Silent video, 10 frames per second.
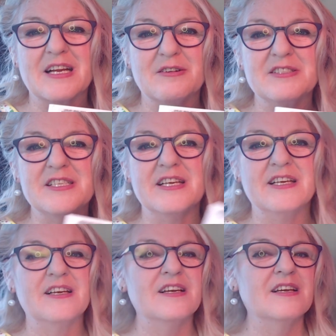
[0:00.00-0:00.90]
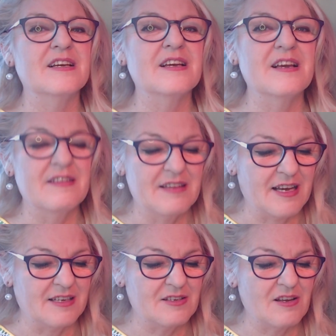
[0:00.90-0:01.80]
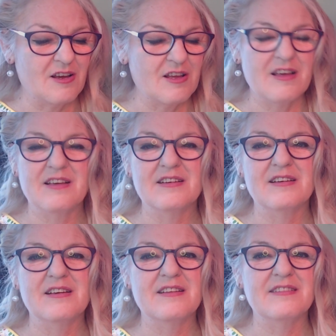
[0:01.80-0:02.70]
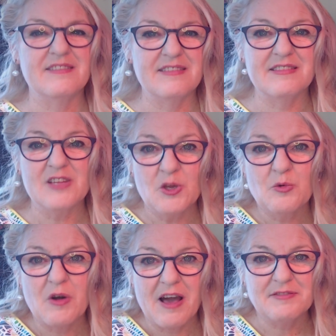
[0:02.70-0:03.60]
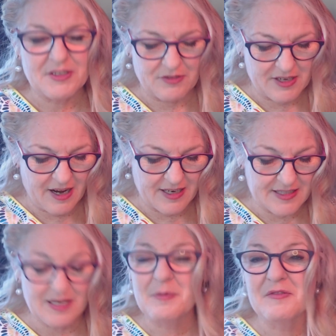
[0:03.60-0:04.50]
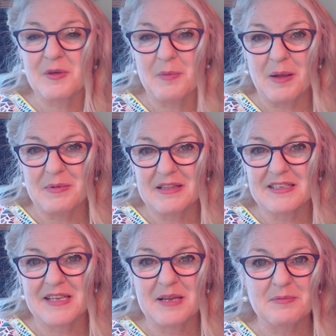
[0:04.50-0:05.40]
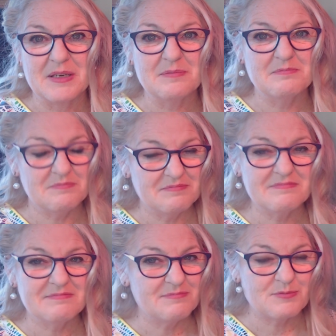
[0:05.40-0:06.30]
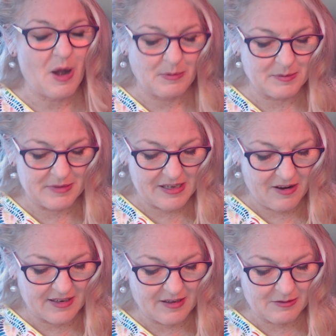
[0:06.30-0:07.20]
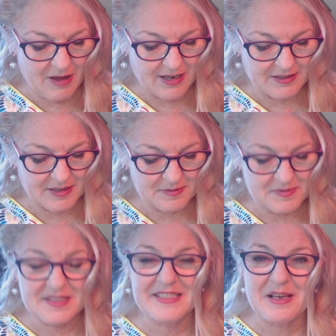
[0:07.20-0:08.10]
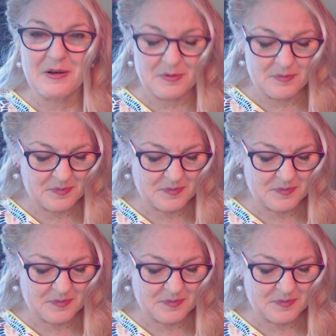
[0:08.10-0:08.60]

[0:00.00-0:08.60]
guarantee that you will have different nuggets. Some of them might be the same, but probably not a lot of them. So